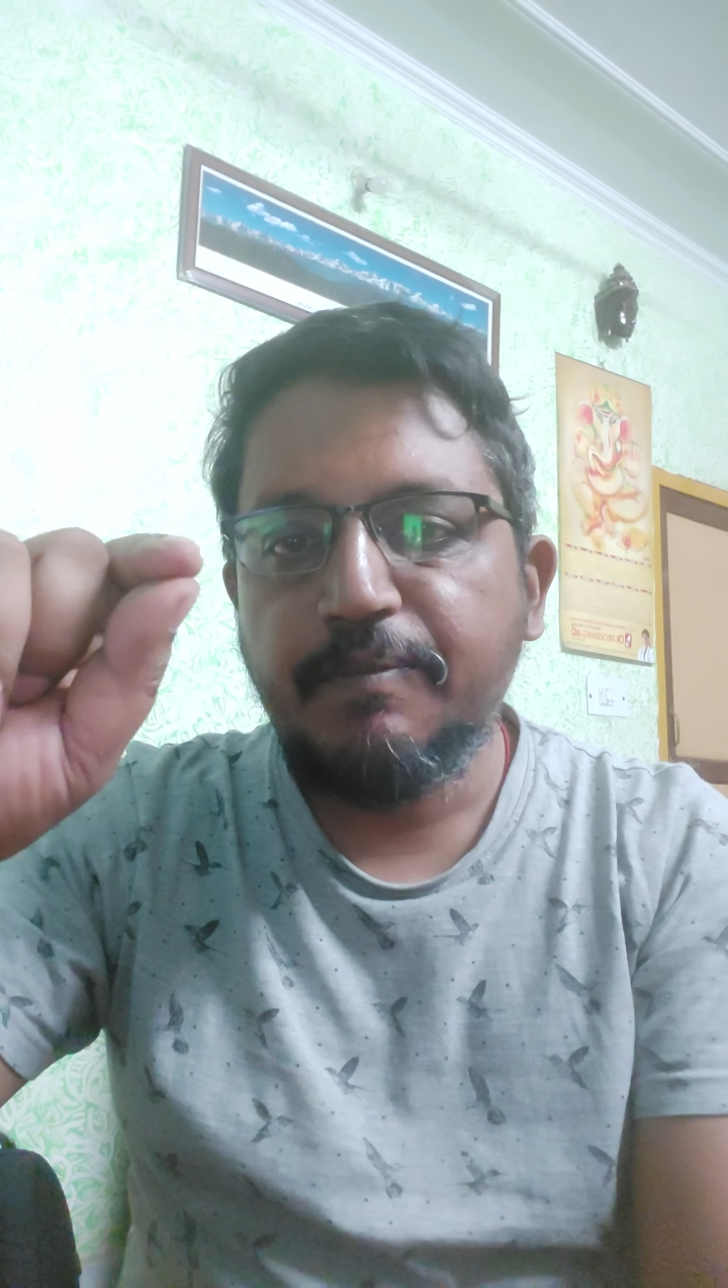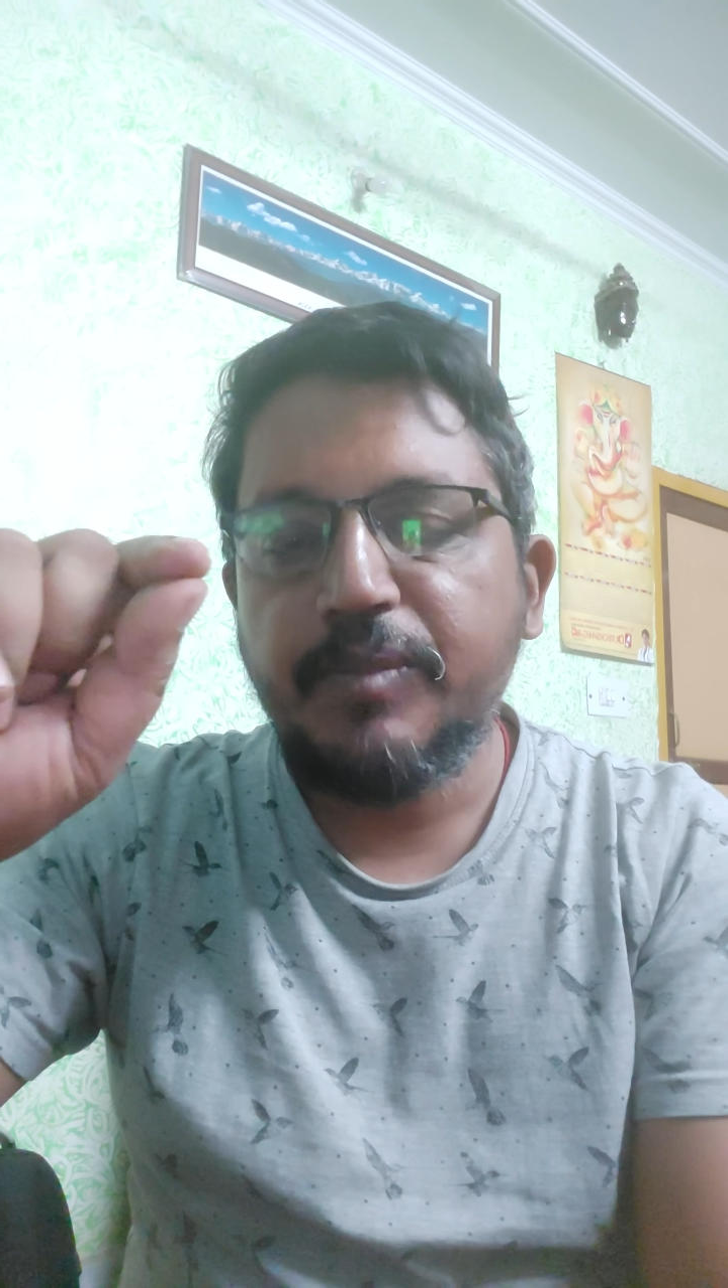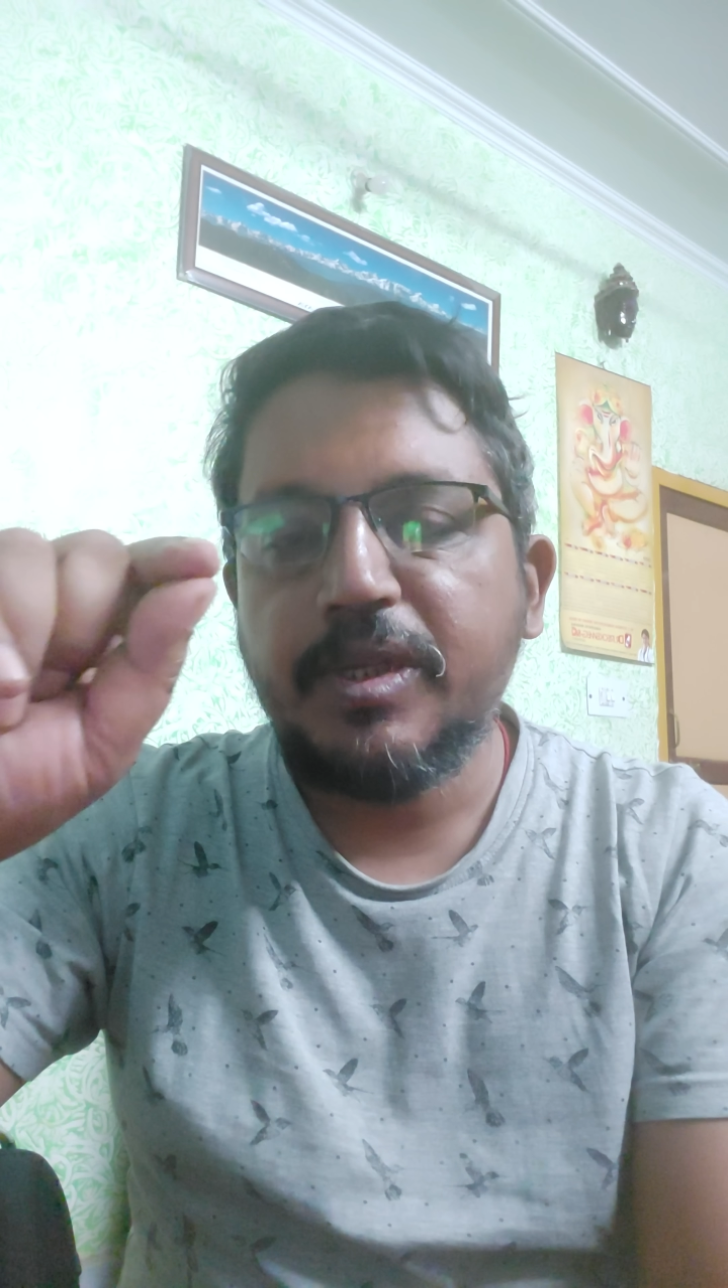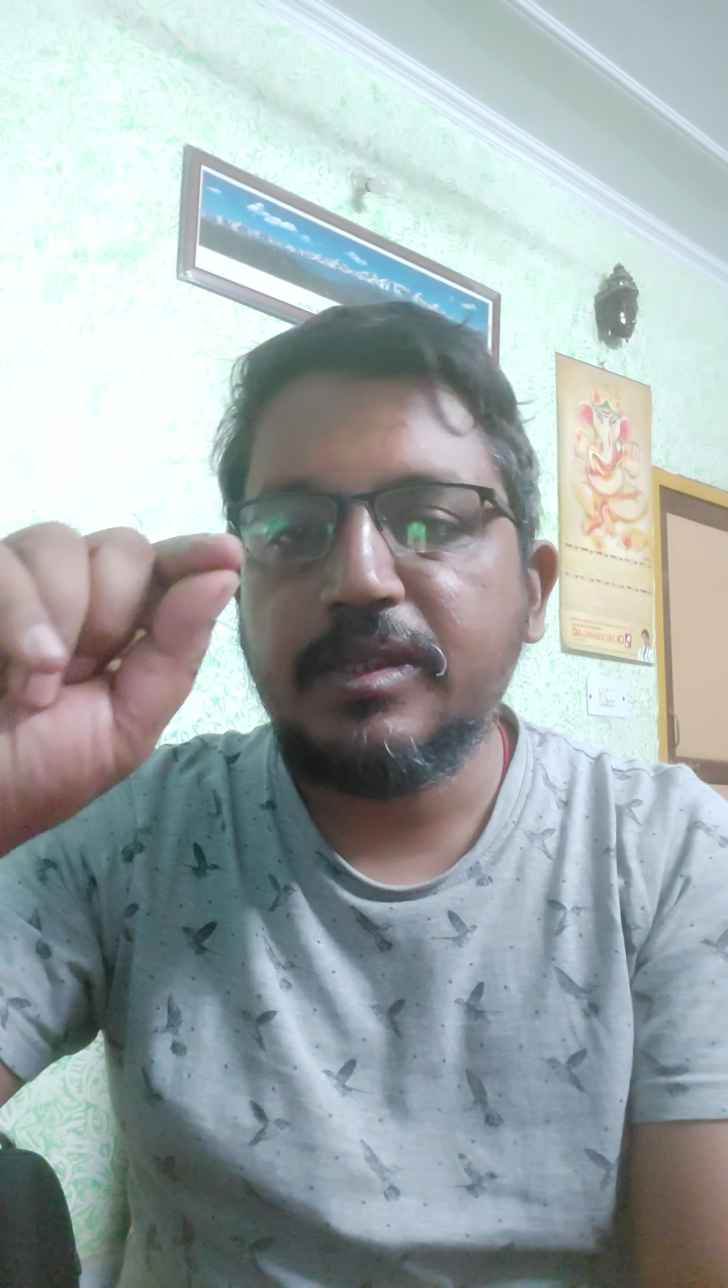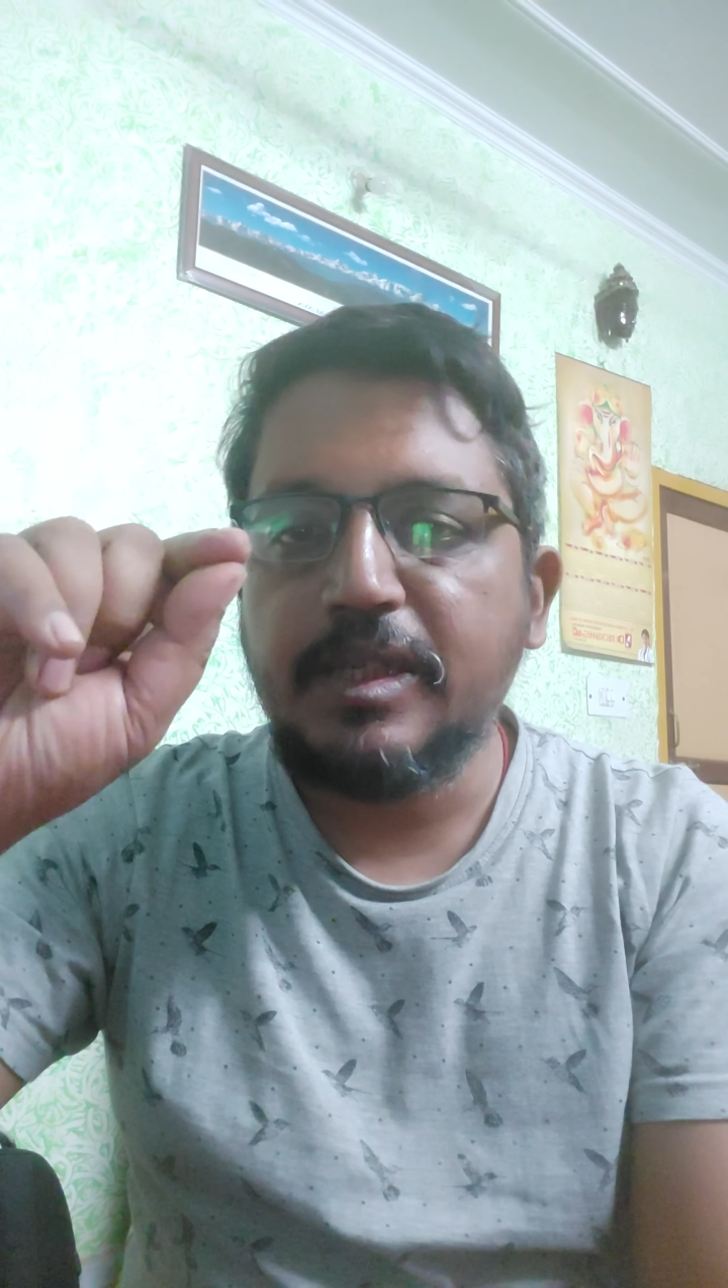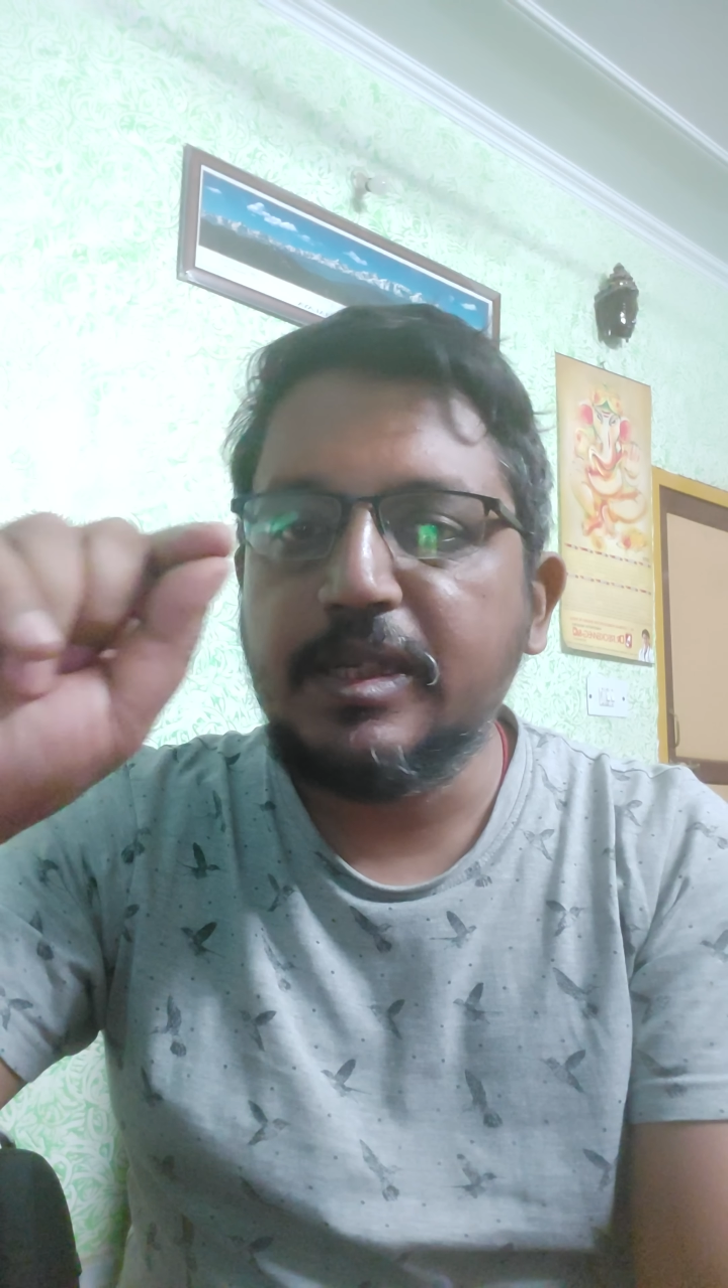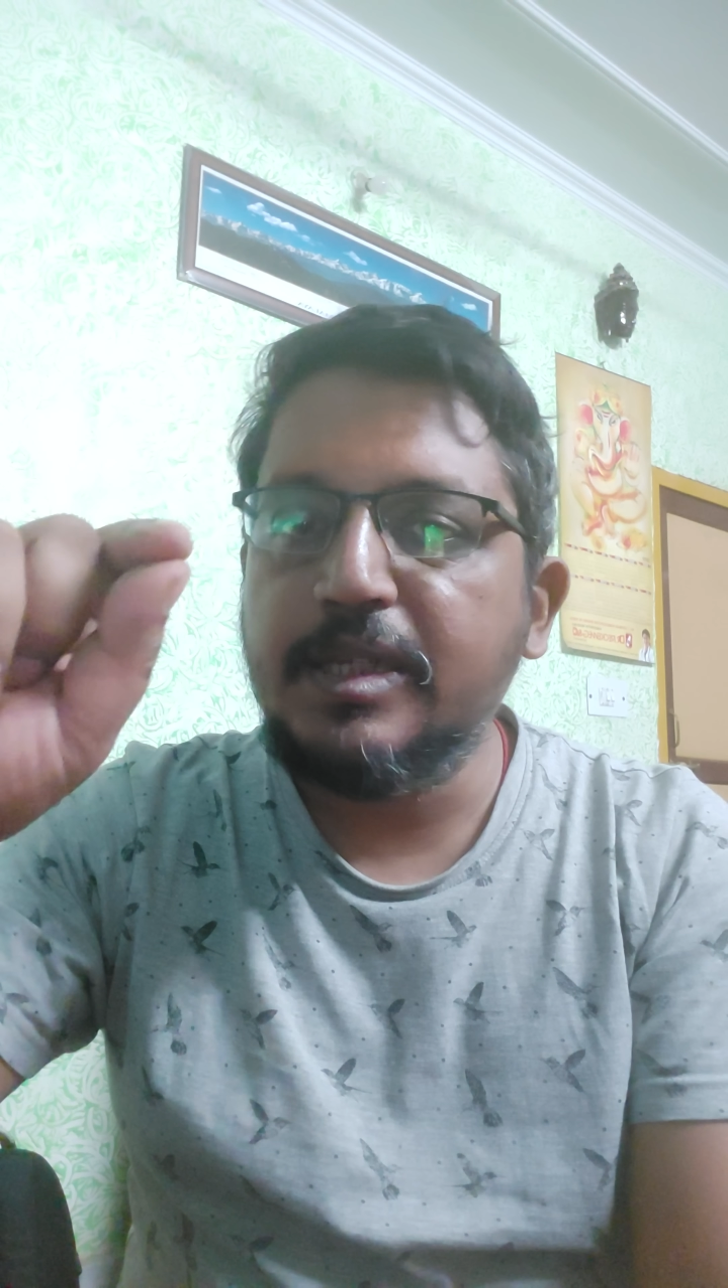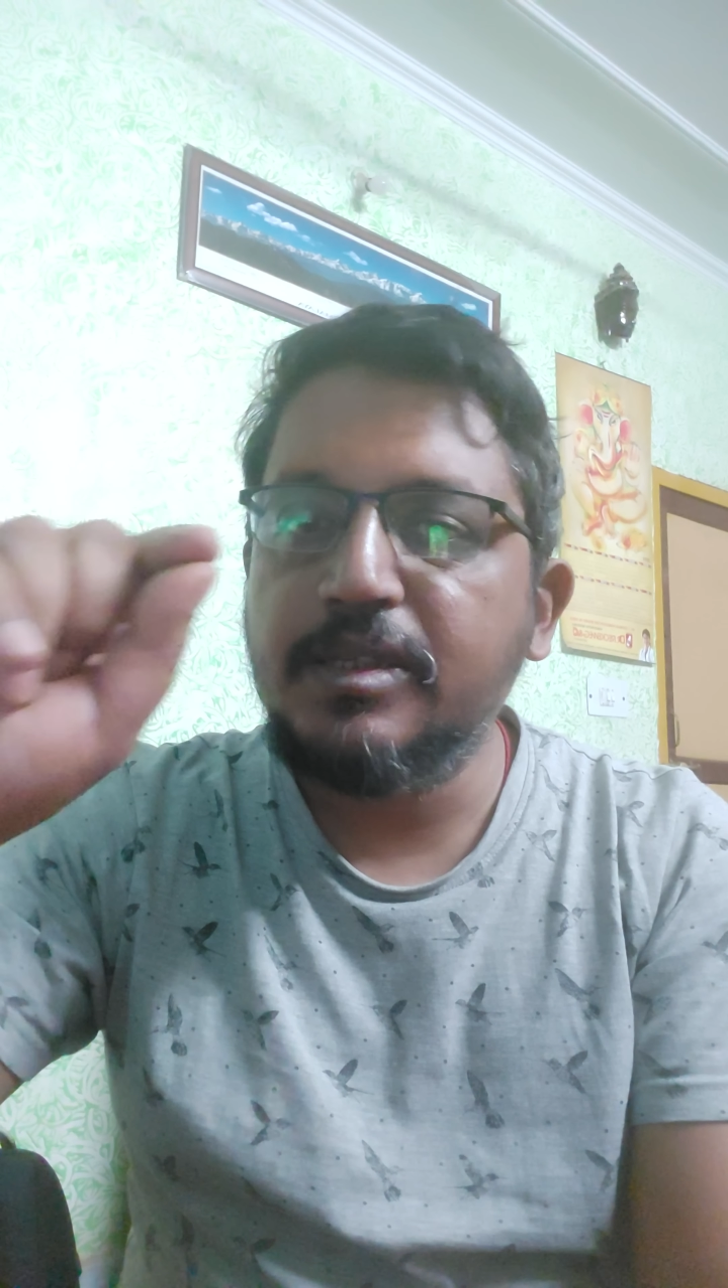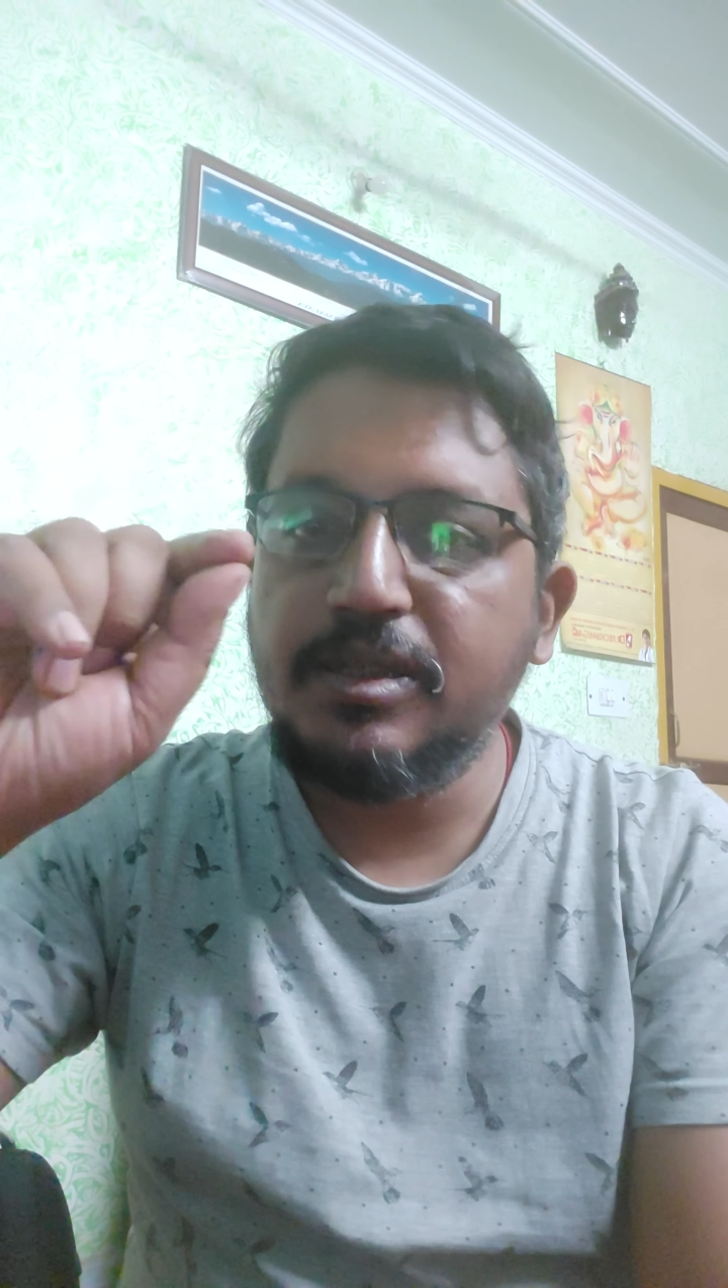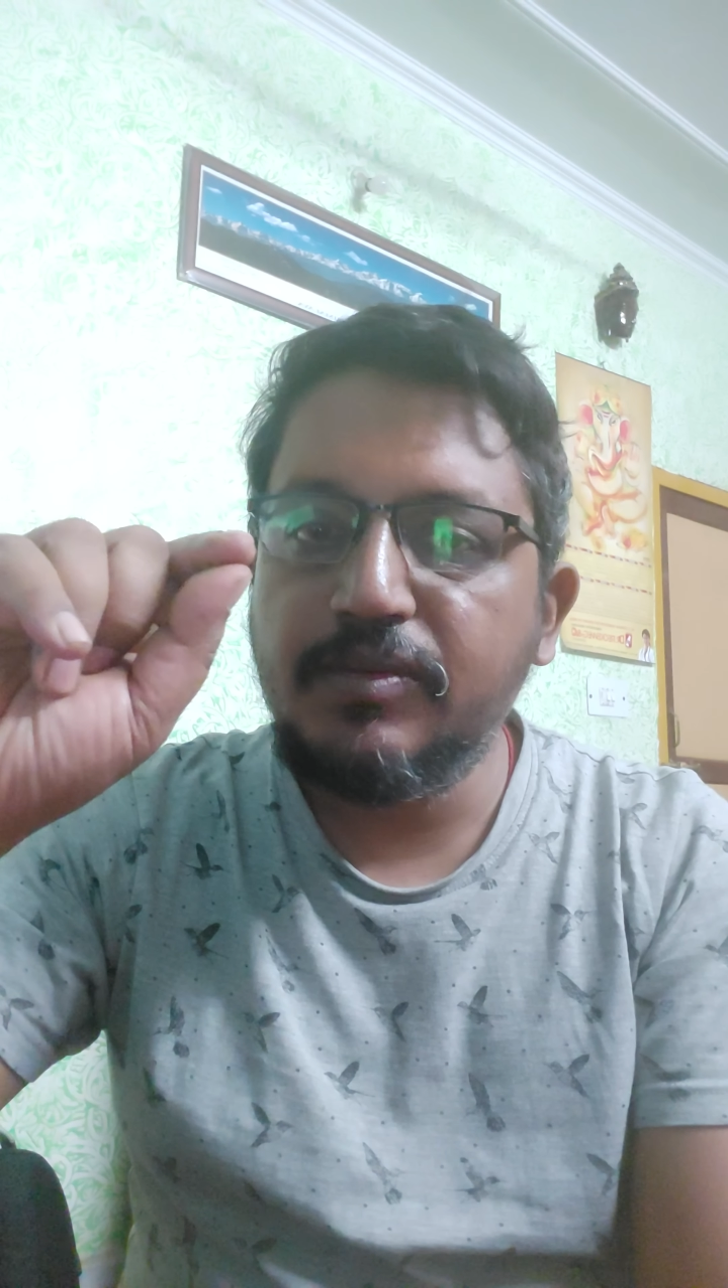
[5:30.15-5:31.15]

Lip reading: because the text